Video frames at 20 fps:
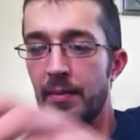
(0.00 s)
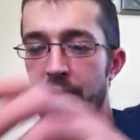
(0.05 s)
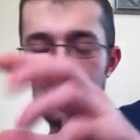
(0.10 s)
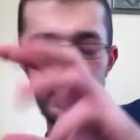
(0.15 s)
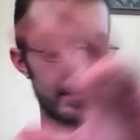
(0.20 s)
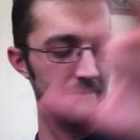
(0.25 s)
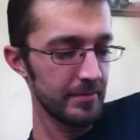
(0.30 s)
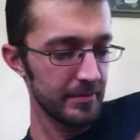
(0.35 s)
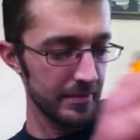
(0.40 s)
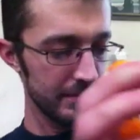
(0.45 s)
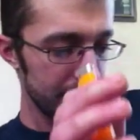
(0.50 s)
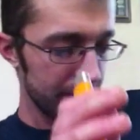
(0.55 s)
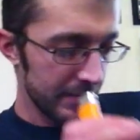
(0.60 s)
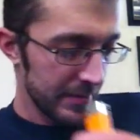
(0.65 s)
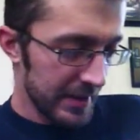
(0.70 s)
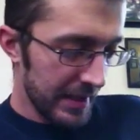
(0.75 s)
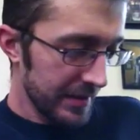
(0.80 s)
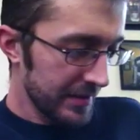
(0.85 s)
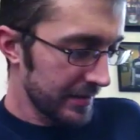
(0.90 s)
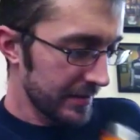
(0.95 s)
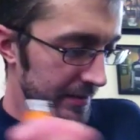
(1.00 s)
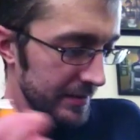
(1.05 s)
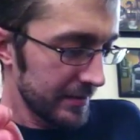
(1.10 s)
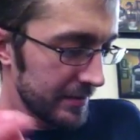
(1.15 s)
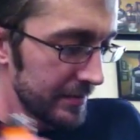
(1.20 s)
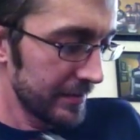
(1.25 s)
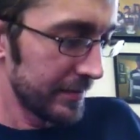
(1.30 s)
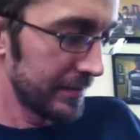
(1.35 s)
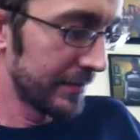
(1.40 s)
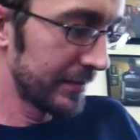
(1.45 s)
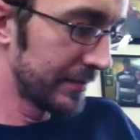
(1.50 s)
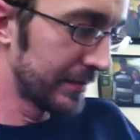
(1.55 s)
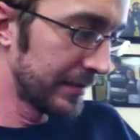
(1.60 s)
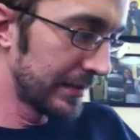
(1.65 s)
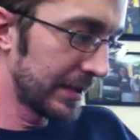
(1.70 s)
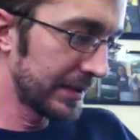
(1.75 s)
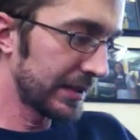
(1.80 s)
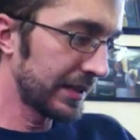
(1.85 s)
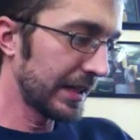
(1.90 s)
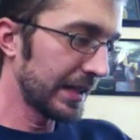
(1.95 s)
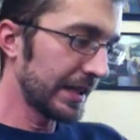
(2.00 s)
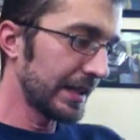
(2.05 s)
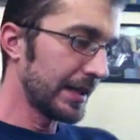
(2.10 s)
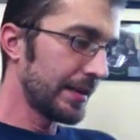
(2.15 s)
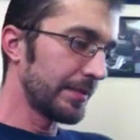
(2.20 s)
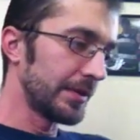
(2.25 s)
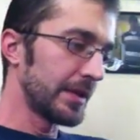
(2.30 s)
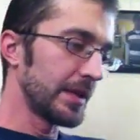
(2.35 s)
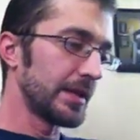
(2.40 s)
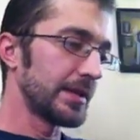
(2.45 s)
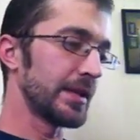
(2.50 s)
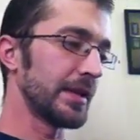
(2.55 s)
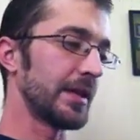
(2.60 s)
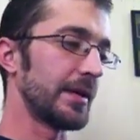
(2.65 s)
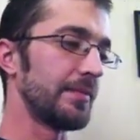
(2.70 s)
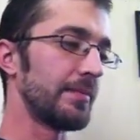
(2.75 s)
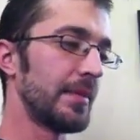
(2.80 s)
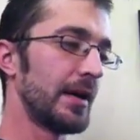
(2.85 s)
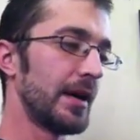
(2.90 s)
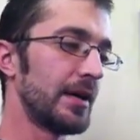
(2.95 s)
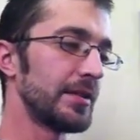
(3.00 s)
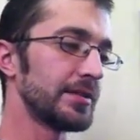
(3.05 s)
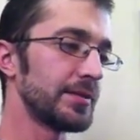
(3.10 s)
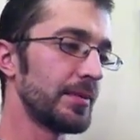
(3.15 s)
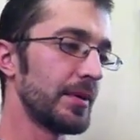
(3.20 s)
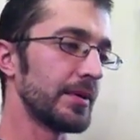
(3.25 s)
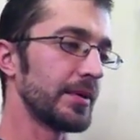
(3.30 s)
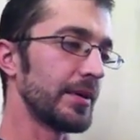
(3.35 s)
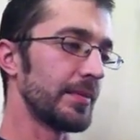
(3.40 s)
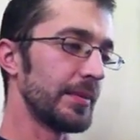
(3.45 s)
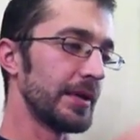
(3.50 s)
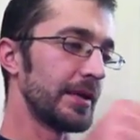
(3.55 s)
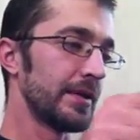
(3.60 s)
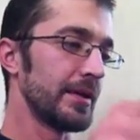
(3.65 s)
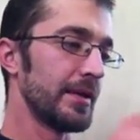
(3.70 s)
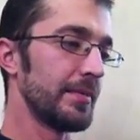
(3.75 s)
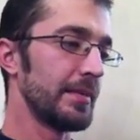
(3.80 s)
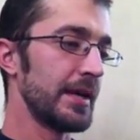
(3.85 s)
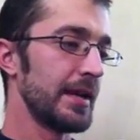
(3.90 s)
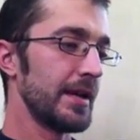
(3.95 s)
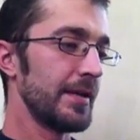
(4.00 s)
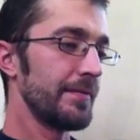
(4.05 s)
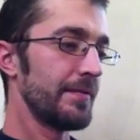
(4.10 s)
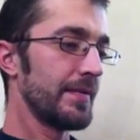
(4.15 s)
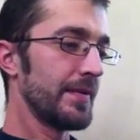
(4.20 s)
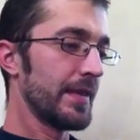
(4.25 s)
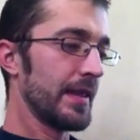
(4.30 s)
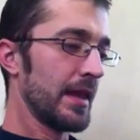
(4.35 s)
gonna. That's taking up a lot of time. I'll smoke them here in a minute.